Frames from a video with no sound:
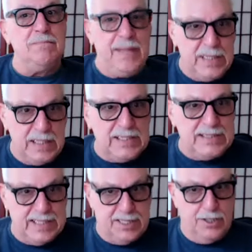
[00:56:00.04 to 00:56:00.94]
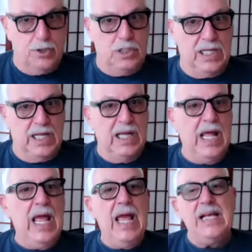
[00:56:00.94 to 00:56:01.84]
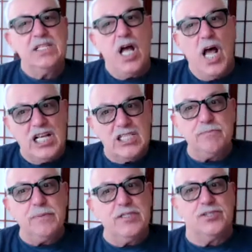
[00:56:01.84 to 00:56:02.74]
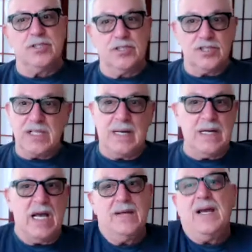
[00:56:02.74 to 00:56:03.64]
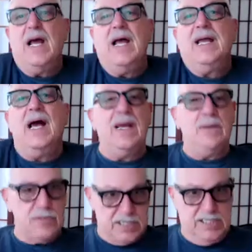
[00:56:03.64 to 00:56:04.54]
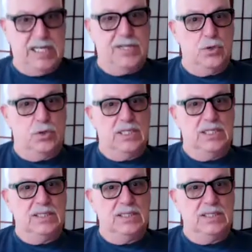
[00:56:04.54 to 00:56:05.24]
being a death doula. As a hospice nurse, I was a death doula.